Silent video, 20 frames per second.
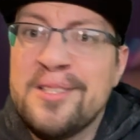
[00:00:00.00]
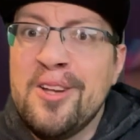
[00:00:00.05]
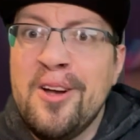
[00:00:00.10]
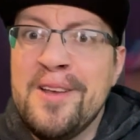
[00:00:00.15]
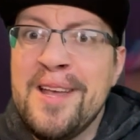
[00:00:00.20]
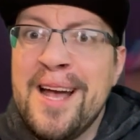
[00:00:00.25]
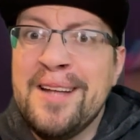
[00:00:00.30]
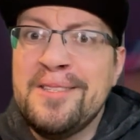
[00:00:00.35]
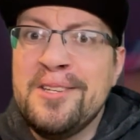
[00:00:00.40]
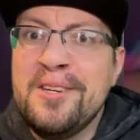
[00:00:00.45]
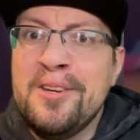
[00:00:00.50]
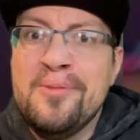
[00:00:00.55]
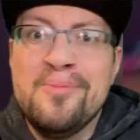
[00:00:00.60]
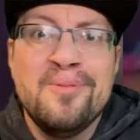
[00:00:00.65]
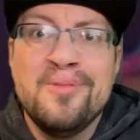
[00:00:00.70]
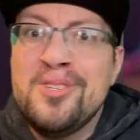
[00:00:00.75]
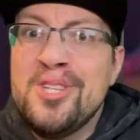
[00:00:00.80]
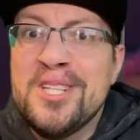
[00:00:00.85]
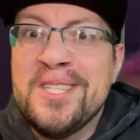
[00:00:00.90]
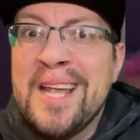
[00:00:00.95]
all you had to
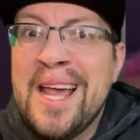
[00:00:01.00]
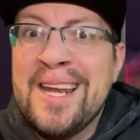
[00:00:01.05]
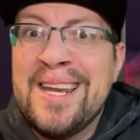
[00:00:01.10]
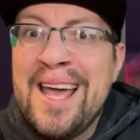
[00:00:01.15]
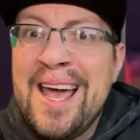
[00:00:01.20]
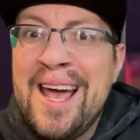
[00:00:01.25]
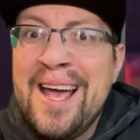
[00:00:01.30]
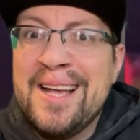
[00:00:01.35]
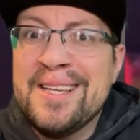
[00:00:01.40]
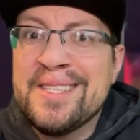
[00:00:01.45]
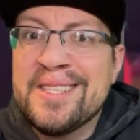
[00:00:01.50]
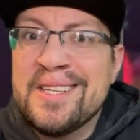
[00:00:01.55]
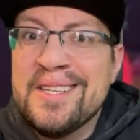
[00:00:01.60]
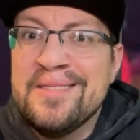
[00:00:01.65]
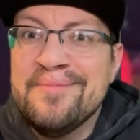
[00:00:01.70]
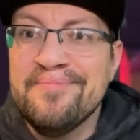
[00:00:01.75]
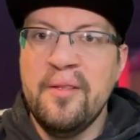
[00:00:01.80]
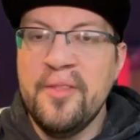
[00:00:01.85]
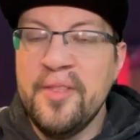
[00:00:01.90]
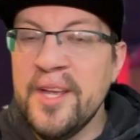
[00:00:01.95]
do, just had to ask.
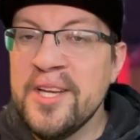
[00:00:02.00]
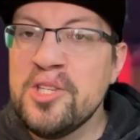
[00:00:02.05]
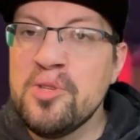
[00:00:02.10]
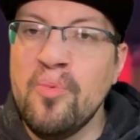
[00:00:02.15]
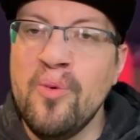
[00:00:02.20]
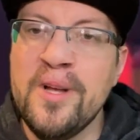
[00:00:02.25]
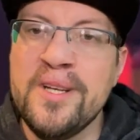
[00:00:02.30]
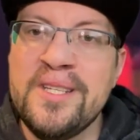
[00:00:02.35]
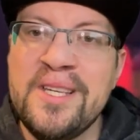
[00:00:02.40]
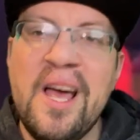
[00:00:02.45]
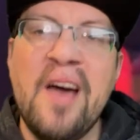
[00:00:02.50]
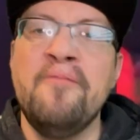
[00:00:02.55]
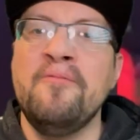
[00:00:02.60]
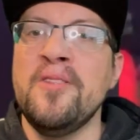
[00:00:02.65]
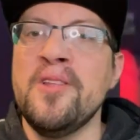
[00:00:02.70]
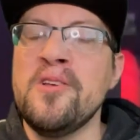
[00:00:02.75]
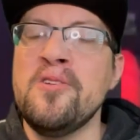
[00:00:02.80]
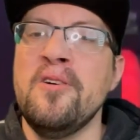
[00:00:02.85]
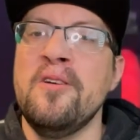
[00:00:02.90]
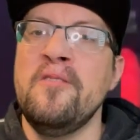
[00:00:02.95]
This one
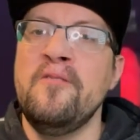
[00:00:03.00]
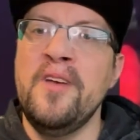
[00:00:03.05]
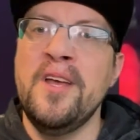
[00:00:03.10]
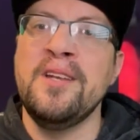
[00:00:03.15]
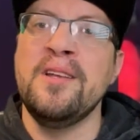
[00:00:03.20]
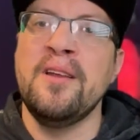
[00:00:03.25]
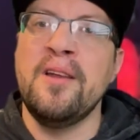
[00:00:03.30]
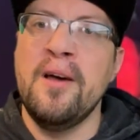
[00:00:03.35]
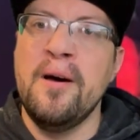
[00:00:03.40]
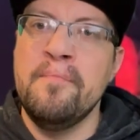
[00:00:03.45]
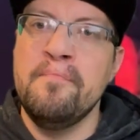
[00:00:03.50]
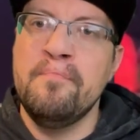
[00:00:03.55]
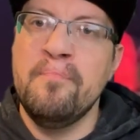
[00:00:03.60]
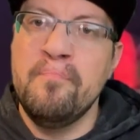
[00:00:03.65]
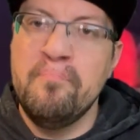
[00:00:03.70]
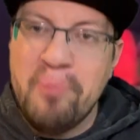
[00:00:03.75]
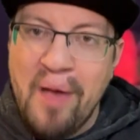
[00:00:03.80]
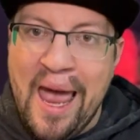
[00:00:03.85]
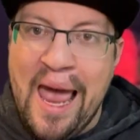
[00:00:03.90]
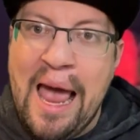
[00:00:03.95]
definitely could have ended up
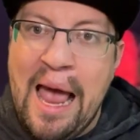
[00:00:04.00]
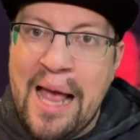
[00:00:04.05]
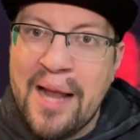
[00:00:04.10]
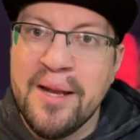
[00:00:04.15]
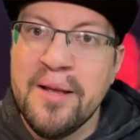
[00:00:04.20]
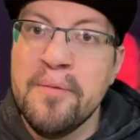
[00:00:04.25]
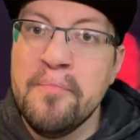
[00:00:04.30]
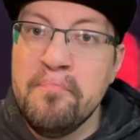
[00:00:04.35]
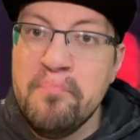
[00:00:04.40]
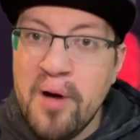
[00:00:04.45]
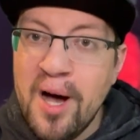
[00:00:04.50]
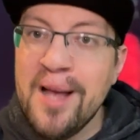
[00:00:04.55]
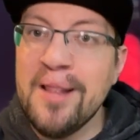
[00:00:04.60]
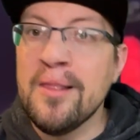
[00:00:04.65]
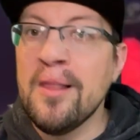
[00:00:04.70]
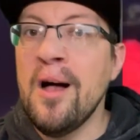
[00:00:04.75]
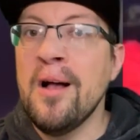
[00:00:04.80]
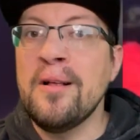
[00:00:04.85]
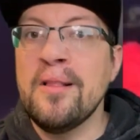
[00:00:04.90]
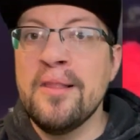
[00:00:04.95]
bad,
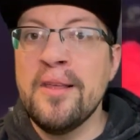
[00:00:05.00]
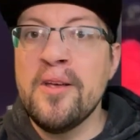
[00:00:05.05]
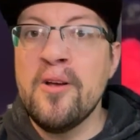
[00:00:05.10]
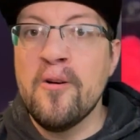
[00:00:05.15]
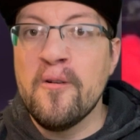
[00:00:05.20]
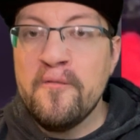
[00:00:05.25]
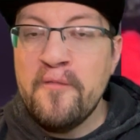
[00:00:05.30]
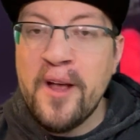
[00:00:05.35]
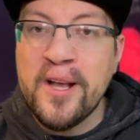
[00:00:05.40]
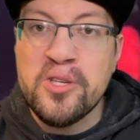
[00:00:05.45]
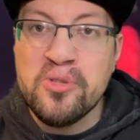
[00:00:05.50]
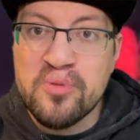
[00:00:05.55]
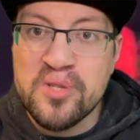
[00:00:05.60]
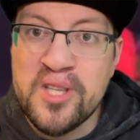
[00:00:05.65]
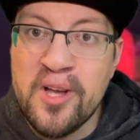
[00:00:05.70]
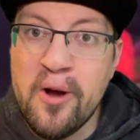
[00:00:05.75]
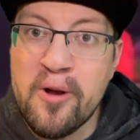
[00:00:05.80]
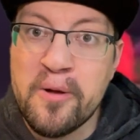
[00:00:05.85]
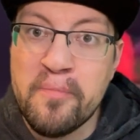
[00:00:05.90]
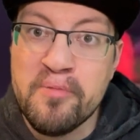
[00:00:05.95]
but luckily her face was
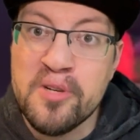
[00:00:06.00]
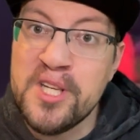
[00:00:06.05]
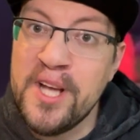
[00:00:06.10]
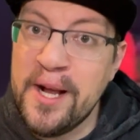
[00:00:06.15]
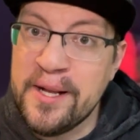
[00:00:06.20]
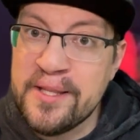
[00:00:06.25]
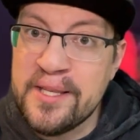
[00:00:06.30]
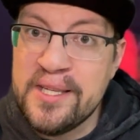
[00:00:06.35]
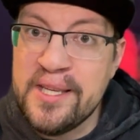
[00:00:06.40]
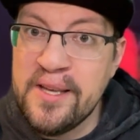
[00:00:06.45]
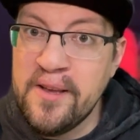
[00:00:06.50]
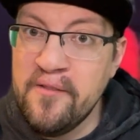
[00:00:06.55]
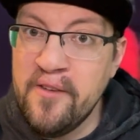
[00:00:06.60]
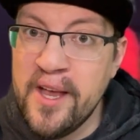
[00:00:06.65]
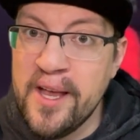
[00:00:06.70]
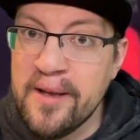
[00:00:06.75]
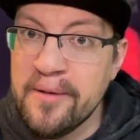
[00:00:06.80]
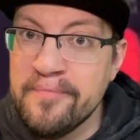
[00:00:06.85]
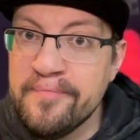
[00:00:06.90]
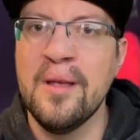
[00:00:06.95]
there to protect the T
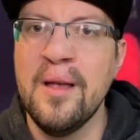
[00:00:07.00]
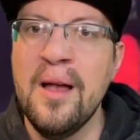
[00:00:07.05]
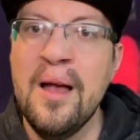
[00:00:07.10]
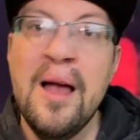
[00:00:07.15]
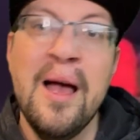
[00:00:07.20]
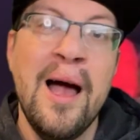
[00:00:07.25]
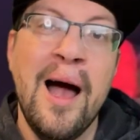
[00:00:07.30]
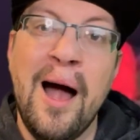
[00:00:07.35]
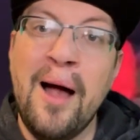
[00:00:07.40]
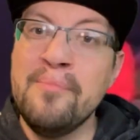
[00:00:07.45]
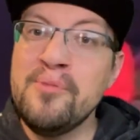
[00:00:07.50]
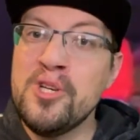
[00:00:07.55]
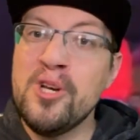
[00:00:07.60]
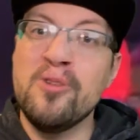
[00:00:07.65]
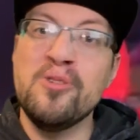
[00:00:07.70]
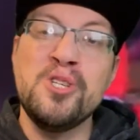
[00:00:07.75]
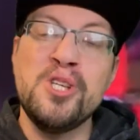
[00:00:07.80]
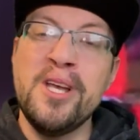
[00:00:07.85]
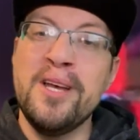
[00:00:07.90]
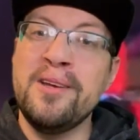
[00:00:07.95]
V. I'm
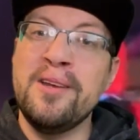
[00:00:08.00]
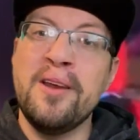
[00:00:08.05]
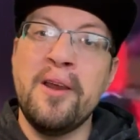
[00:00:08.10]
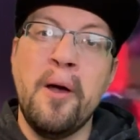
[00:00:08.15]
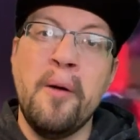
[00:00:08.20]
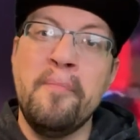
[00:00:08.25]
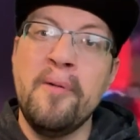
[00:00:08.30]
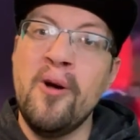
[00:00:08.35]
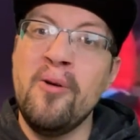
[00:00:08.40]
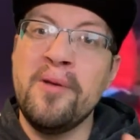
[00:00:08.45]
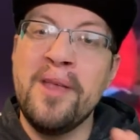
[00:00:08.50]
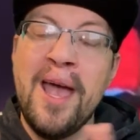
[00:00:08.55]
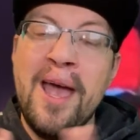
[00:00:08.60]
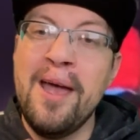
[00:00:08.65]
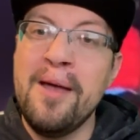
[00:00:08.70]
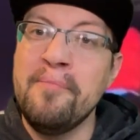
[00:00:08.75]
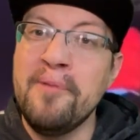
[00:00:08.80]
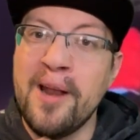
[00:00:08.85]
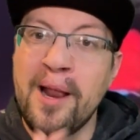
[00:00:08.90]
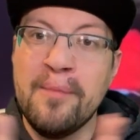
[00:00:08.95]
sure she ended up
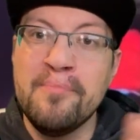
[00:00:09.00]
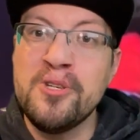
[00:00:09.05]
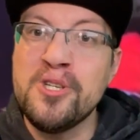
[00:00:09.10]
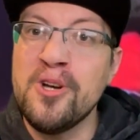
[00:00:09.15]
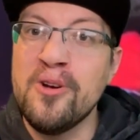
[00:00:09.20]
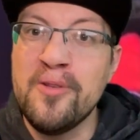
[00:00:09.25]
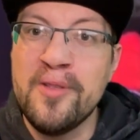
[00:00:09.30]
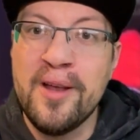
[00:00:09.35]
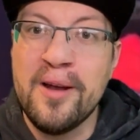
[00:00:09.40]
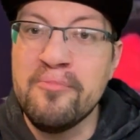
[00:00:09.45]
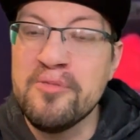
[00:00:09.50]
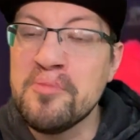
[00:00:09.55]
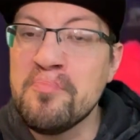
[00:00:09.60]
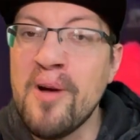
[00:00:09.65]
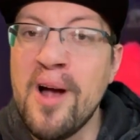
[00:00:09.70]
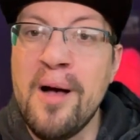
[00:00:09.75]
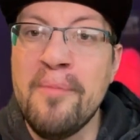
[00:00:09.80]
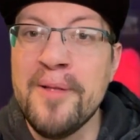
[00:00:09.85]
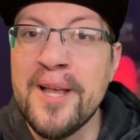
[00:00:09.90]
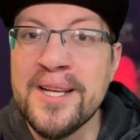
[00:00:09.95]
okay, but I'm sure that it was
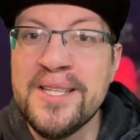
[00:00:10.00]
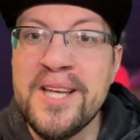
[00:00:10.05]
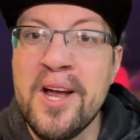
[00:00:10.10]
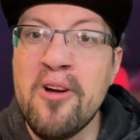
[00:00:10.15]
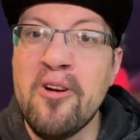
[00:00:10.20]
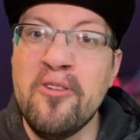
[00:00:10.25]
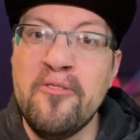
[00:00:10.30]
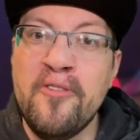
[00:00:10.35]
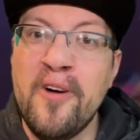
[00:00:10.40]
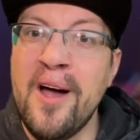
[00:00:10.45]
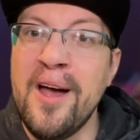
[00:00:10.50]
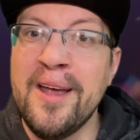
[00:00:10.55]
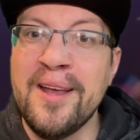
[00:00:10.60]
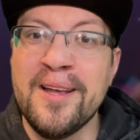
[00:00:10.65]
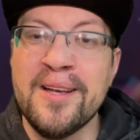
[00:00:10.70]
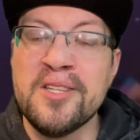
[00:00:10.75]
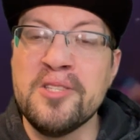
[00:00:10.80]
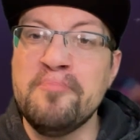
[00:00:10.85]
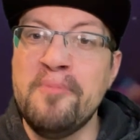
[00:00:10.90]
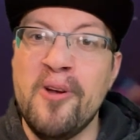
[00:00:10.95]
probably a terrifying
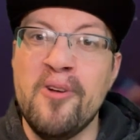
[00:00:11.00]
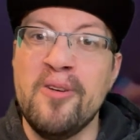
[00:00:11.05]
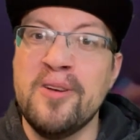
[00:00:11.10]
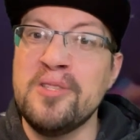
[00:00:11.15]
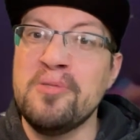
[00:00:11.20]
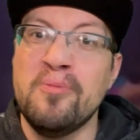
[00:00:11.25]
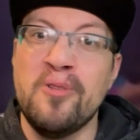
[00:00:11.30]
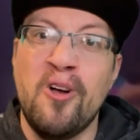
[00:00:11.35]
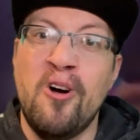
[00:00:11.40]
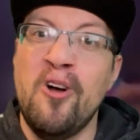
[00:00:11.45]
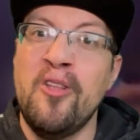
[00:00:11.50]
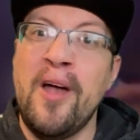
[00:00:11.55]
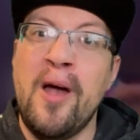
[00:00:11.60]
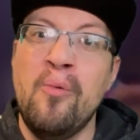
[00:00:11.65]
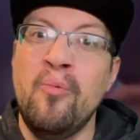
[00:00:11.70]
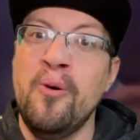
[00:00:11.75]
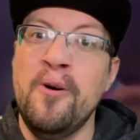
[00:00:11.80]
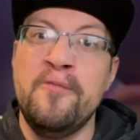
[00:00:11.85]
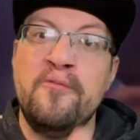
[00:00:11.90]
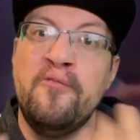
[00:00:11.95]
experience with all
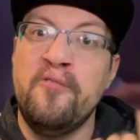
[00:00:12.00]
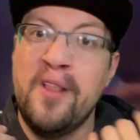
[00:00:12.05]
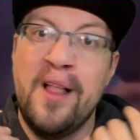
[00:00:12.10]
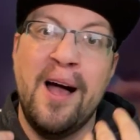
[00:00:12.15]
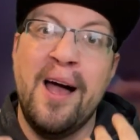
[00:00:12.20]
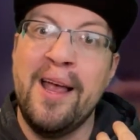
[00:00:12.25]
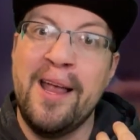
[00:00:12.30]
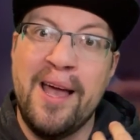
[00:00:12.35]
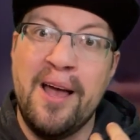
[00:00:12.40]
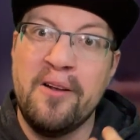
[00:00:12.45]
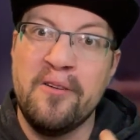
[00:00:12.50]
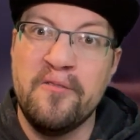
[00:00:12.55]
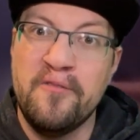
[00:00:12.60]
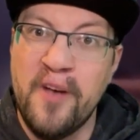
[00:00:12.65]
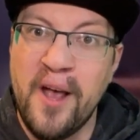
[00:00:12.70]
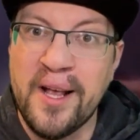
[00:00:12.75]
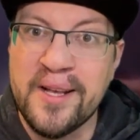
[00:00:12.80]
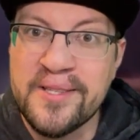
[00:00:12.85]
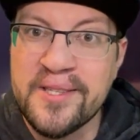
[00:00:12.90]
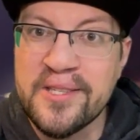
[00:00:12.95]
that wood flying at her
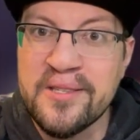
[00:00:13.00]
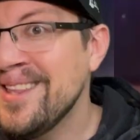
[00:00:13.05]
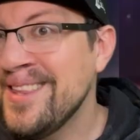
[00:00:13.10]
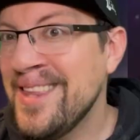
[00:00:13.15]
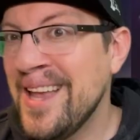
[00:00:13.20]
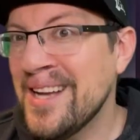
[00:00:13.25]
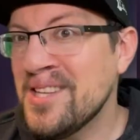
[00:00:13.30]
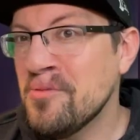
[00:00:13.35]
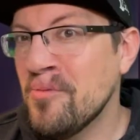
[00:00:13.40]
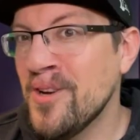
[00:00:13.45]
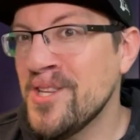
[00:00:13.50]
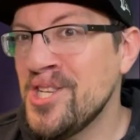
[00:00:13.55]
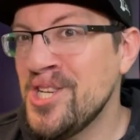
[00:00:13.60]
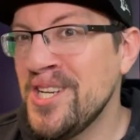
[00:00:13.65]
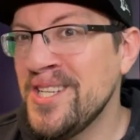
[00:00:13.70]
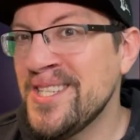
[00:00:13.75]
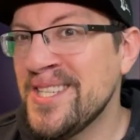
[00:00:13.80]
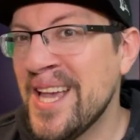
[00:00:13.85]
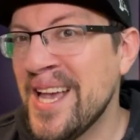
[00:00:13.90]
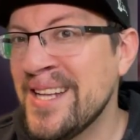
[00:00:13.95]
face. That's what
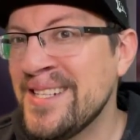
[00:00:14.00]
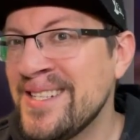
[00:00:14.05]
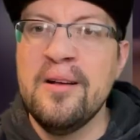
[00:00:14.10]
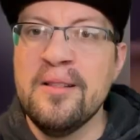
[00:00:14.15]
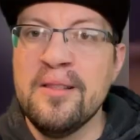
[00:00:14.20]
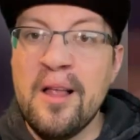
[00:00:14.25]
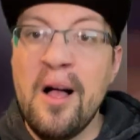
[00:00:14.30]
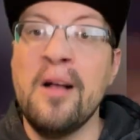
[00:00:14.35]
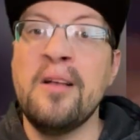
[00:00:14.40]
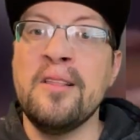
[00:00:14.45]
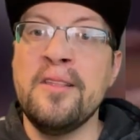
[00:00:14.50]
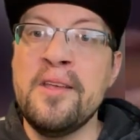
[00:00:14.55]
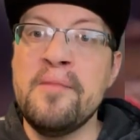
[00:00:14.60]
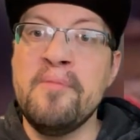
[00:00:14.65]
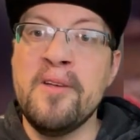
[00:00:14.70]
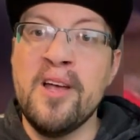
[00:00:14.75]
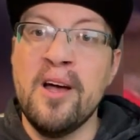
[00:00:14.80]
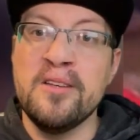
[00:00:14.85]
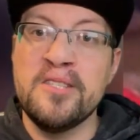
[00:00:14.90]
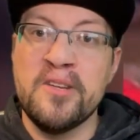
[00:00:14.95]
she said. Luckily,
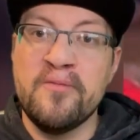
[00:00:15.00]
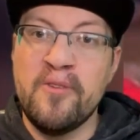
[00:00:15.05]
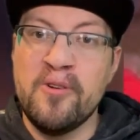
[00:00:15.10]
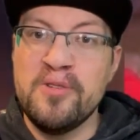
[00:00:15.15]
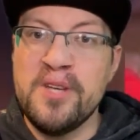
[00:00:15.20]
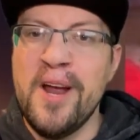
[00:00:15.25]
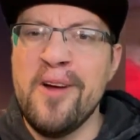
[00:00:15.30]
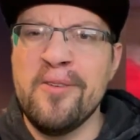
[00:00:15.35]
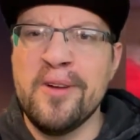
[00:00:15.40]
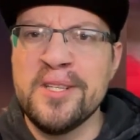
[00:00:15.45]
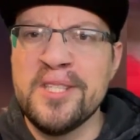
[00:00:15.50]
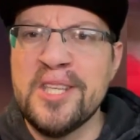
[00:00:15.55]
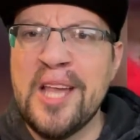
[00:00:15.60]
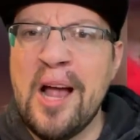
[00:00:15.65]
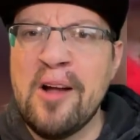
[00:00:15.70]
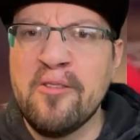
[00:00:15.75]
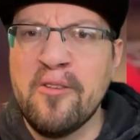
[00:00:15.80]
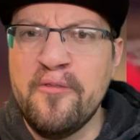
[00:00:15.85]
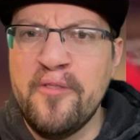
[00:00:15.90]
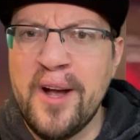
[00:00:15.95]
because of her daring
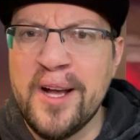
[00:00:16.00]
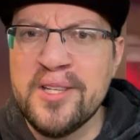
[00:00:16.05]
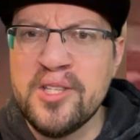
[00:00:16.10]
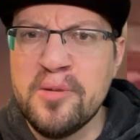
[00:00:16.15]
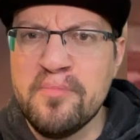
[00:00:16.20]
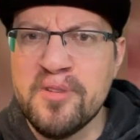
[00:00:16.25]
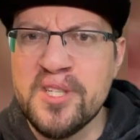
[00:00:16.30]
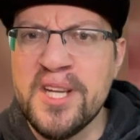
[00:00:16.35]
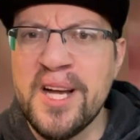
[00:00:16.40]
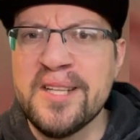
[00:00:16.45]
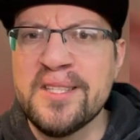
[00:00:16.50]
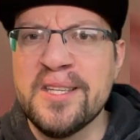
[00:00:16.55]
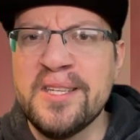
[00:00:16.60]
sacrifice to protect the